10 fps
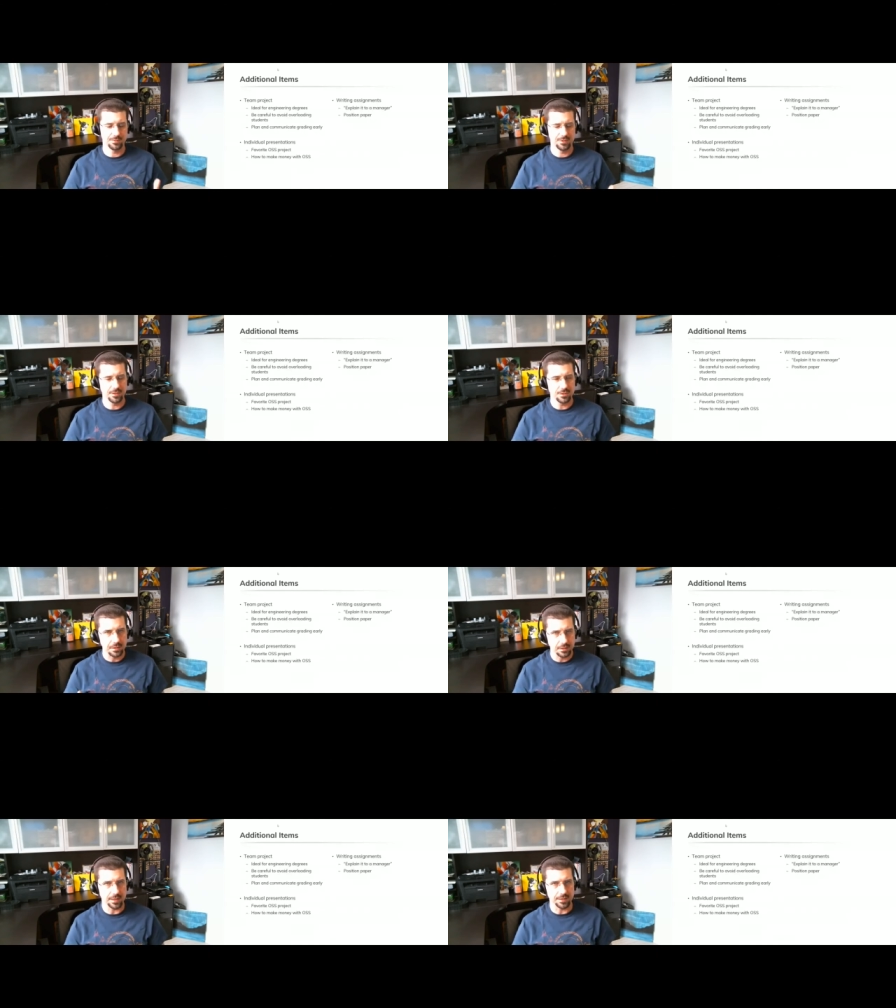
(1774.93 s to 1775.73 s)

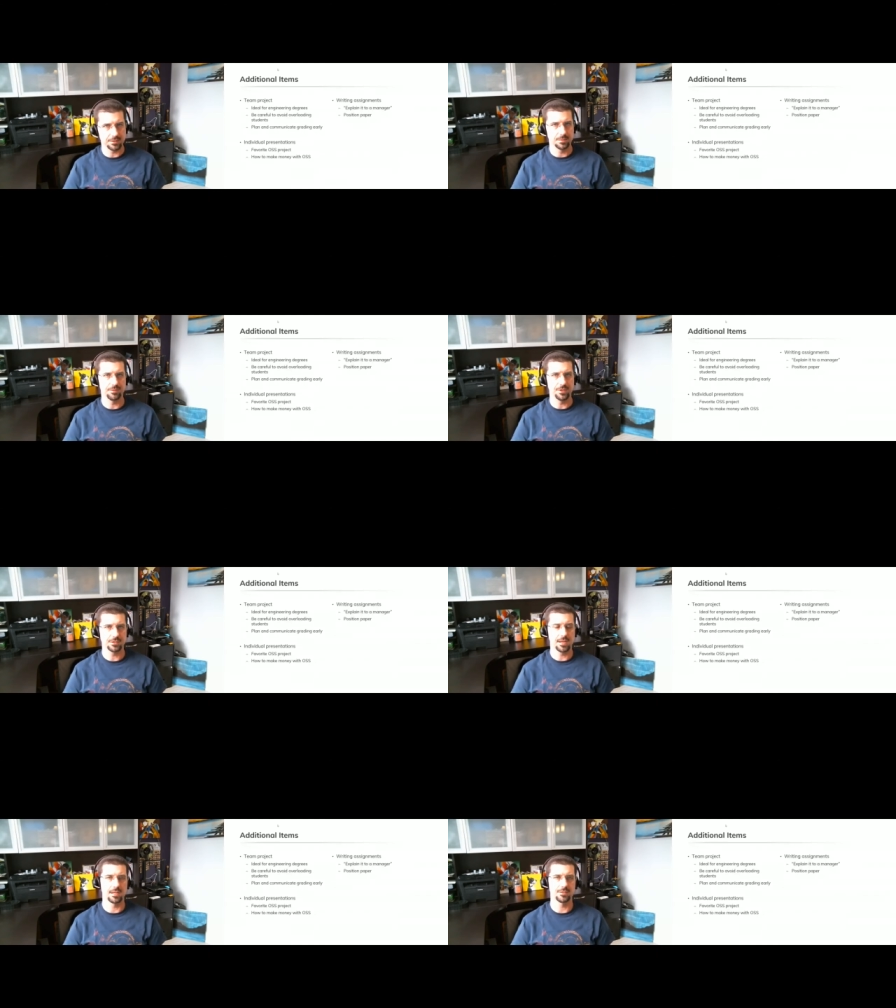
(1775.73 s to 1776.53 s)
internalize some of these
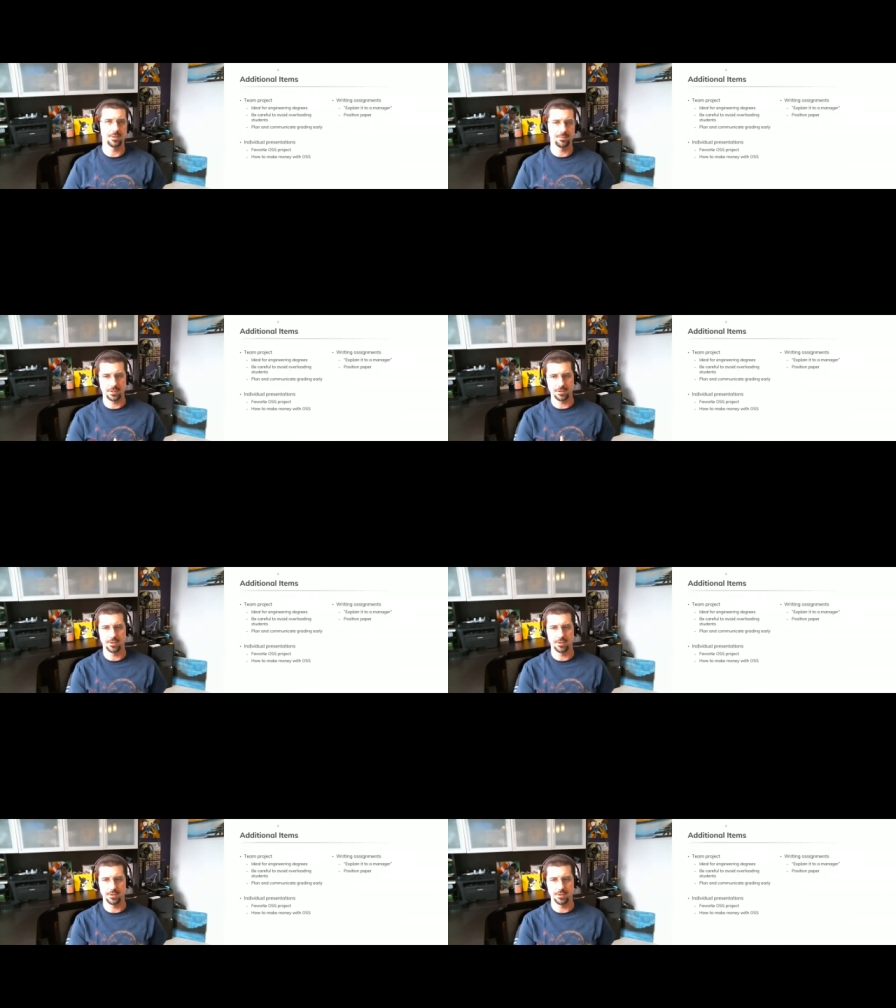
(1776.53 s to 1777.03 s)
concepts that